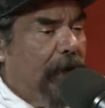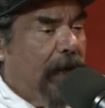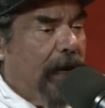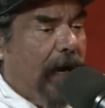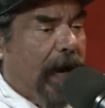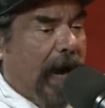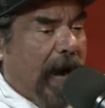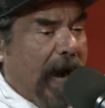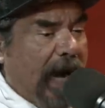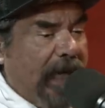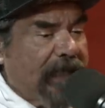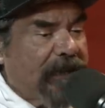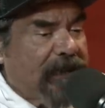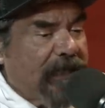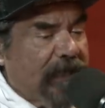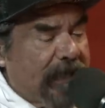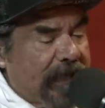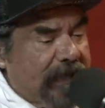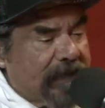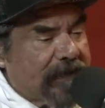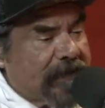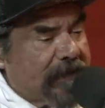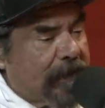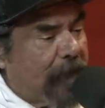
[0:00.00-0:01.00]
I think
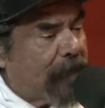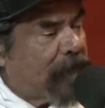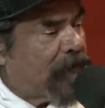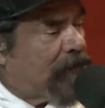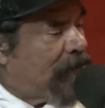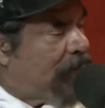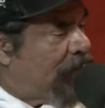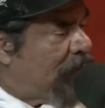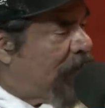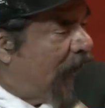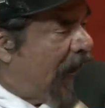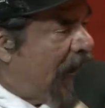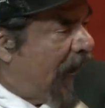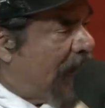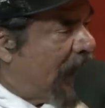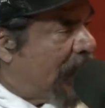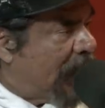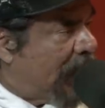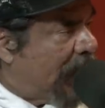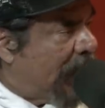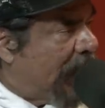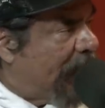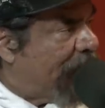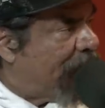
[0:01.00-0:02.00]
it's something that
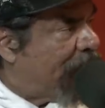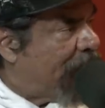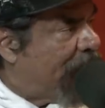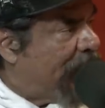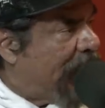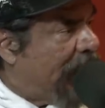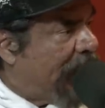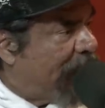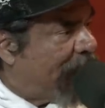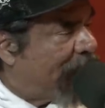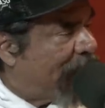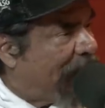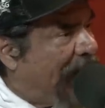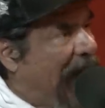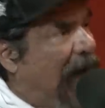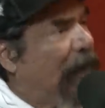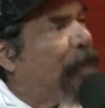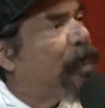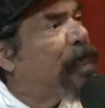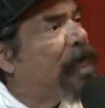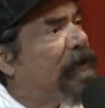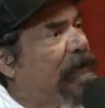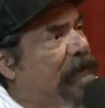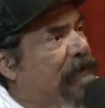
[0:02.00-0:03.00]
if they
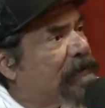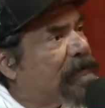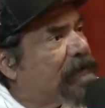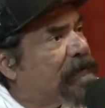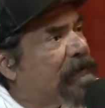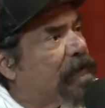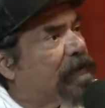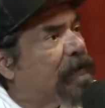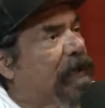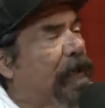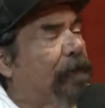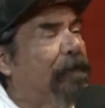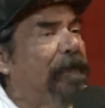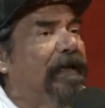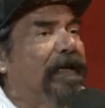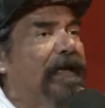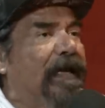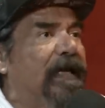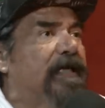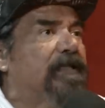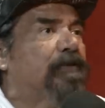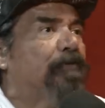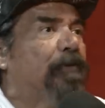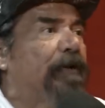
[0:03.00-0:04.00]
found this, they'd be
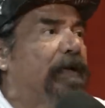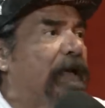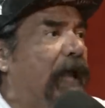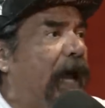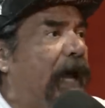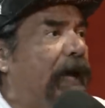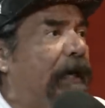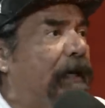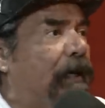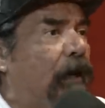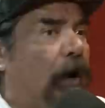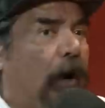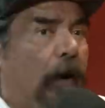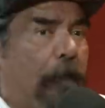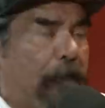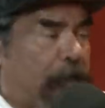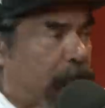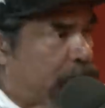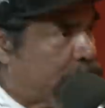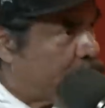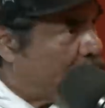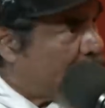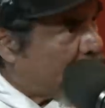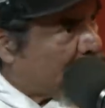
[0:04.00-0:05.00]
less reliant on
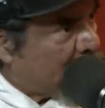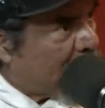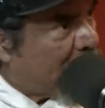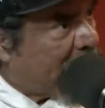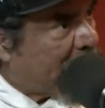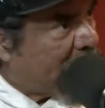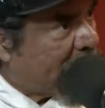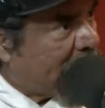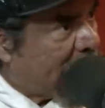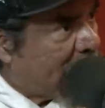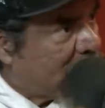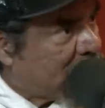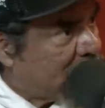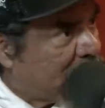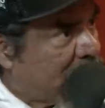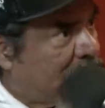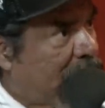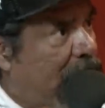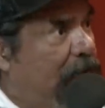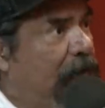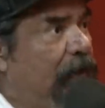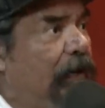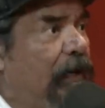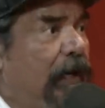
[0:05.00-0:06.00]
prescription medication
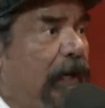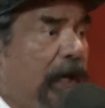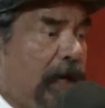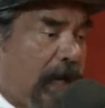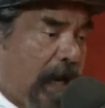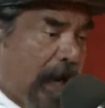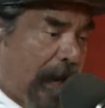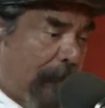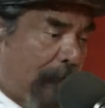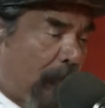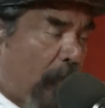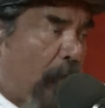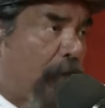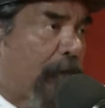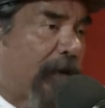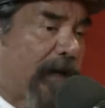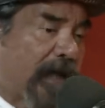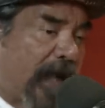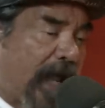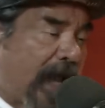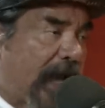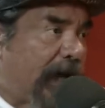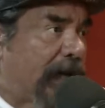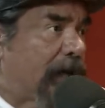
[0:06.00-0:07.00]
and more
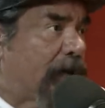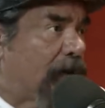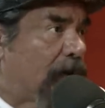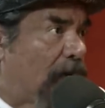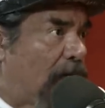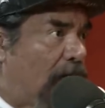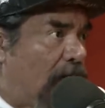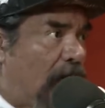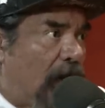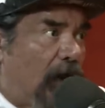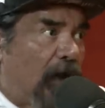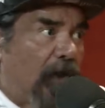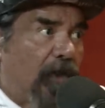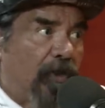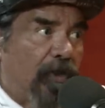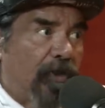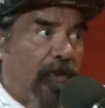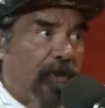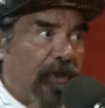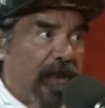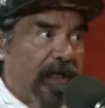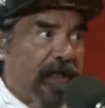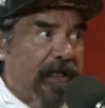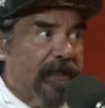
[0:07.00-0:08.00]
reliant
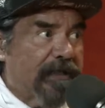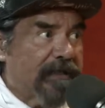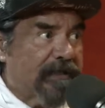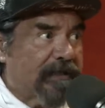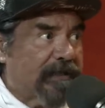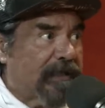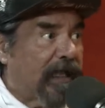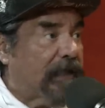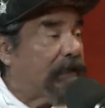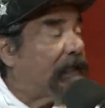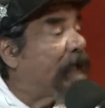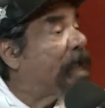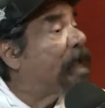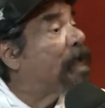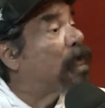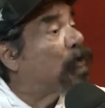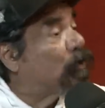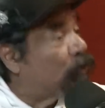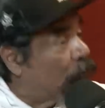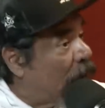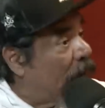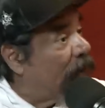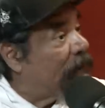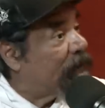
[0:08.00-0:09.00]
on this that they can
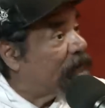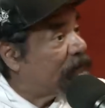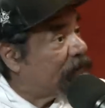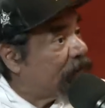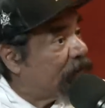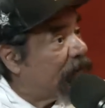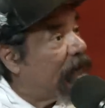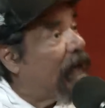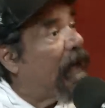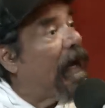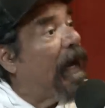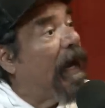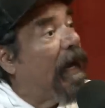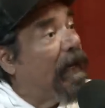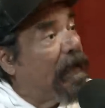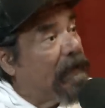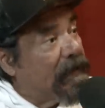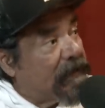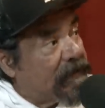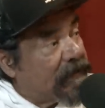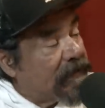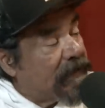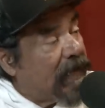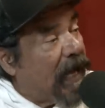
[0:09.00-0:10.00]
trust, and
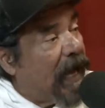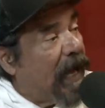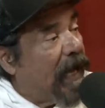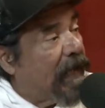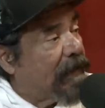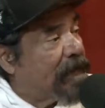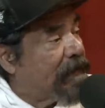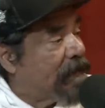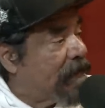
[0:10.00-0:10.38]
it's not